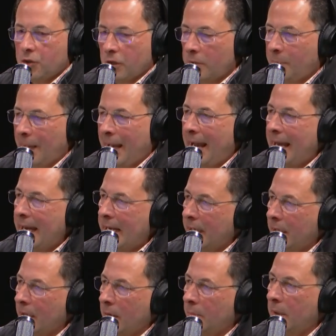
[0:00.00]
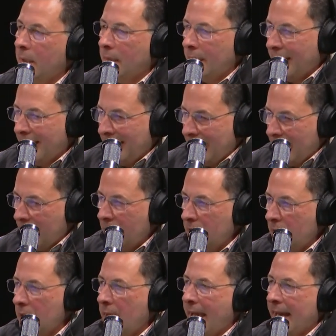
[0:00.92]
should pay him
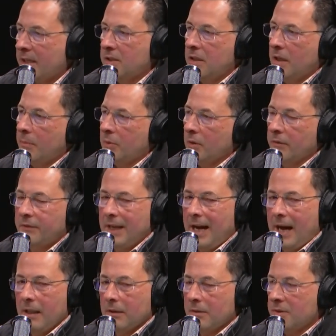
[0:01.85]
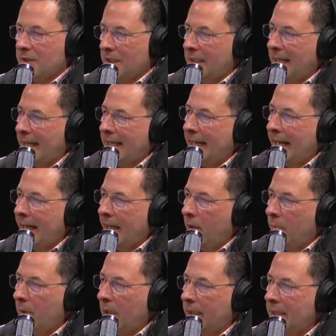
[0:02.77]
X number of dollars in
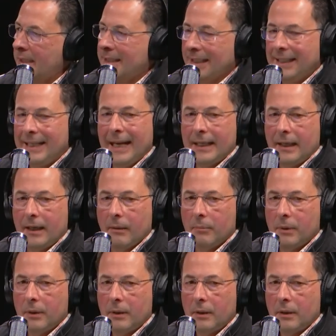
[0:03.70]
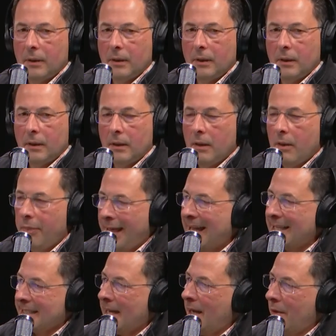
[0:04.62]
NIL money to get him.
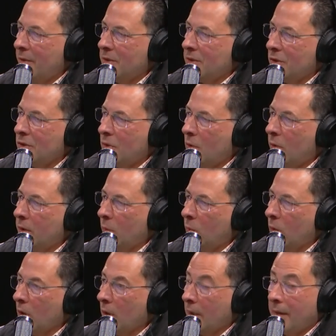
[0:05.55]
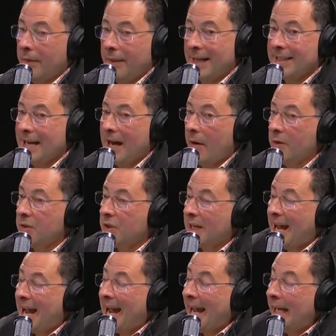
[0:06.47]
That's how this is going to work. That's how
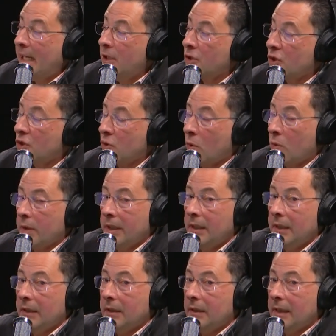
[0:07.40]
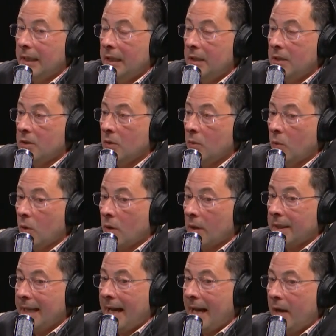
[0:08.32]
it's kind of getting to
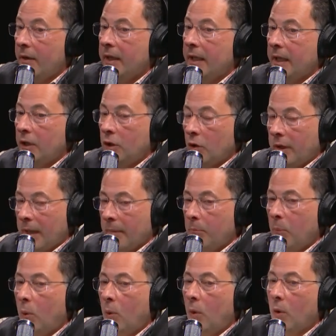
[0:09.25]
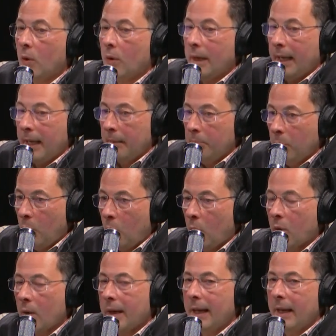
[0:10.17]
work now. You'll get more and
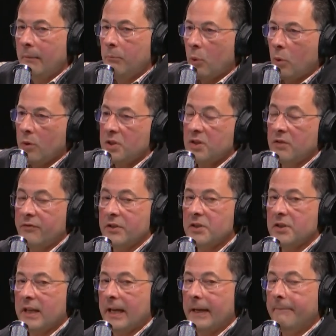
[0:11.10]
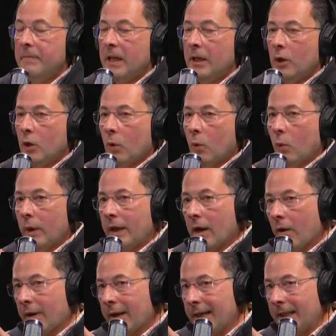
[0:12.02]
more and more sophisticated.
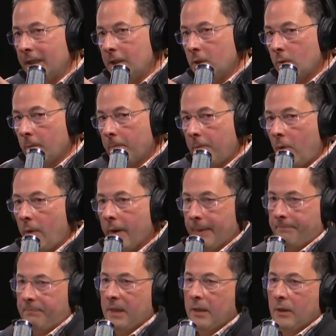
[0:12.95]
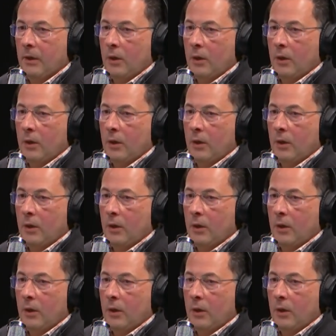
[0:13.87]
We are getting to a point